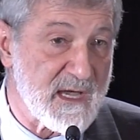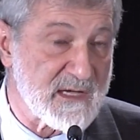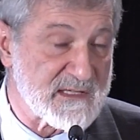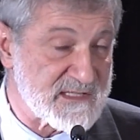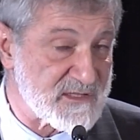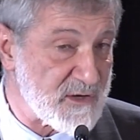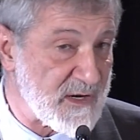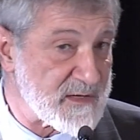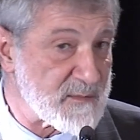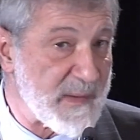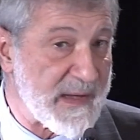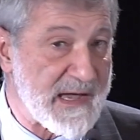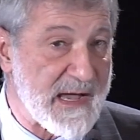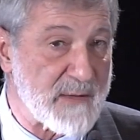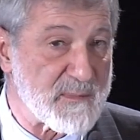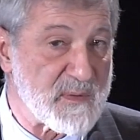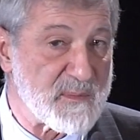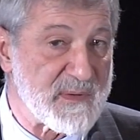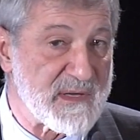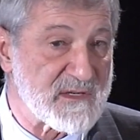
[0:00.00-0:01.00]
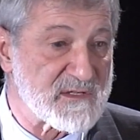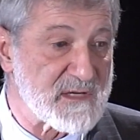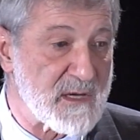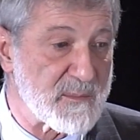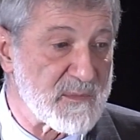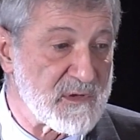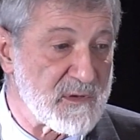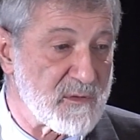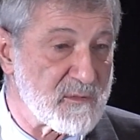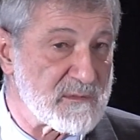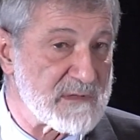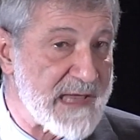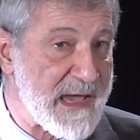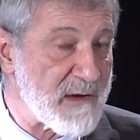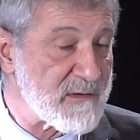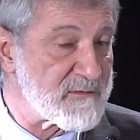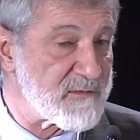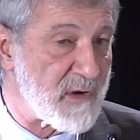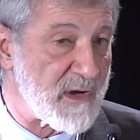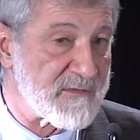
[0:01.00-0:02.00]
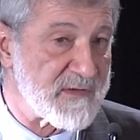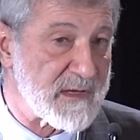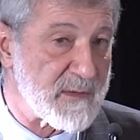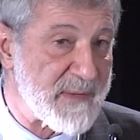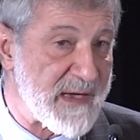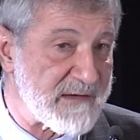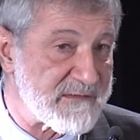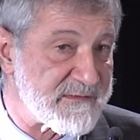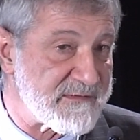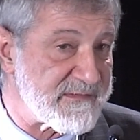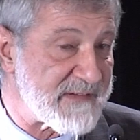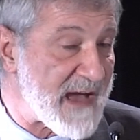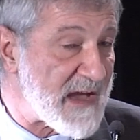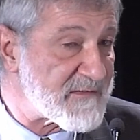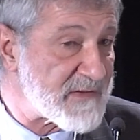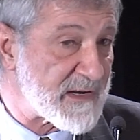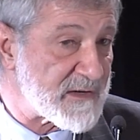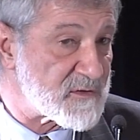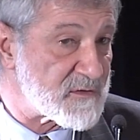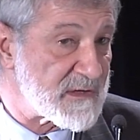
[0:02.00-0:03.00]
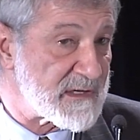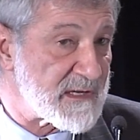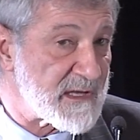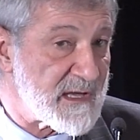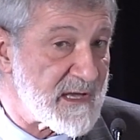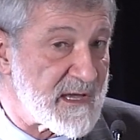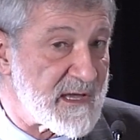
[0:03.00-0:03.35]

started by IPPNW, now involving about 500